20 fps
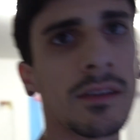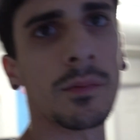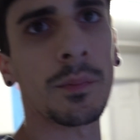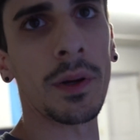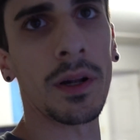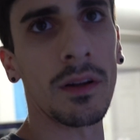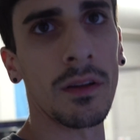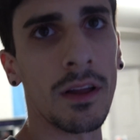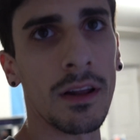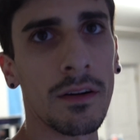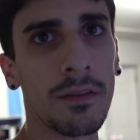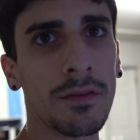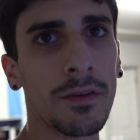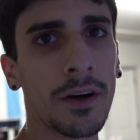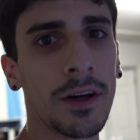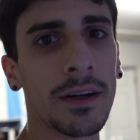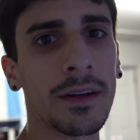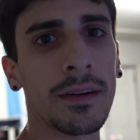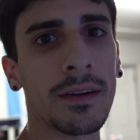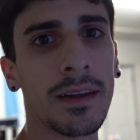it's been a lot of
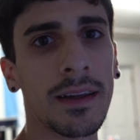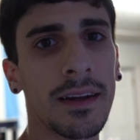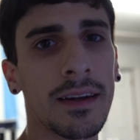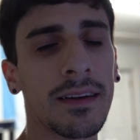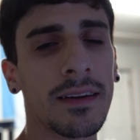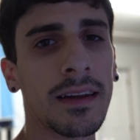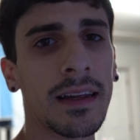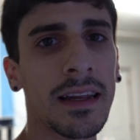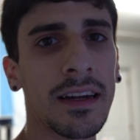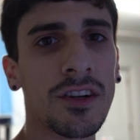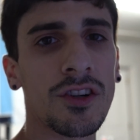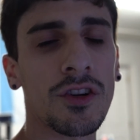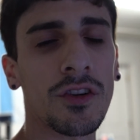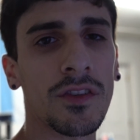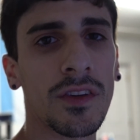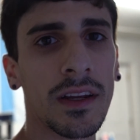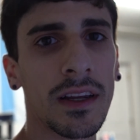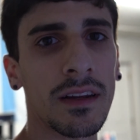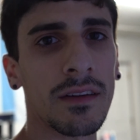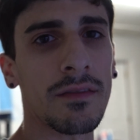fun and
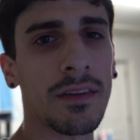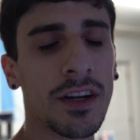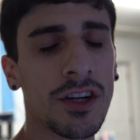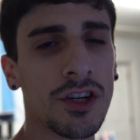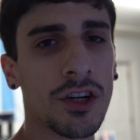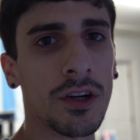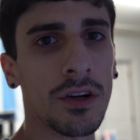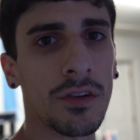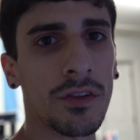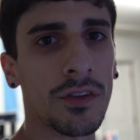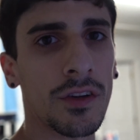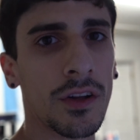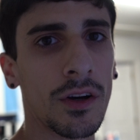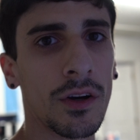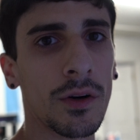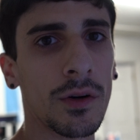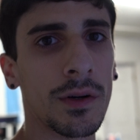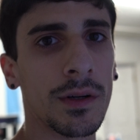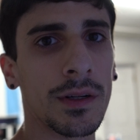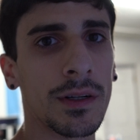interesting adventures.
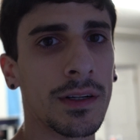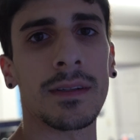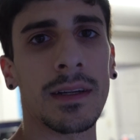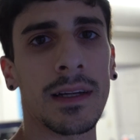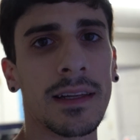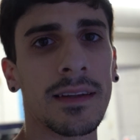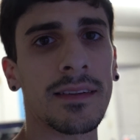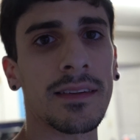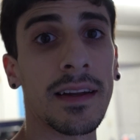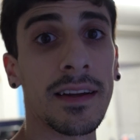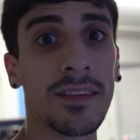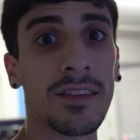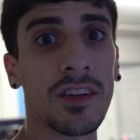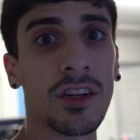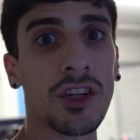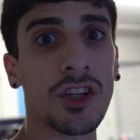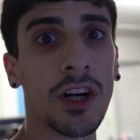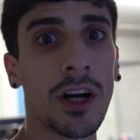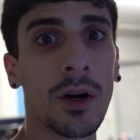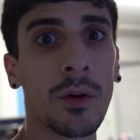So it's nice
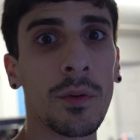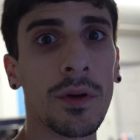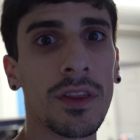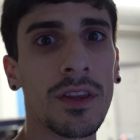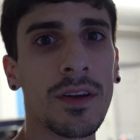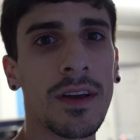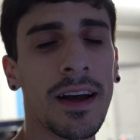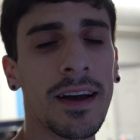to share it with you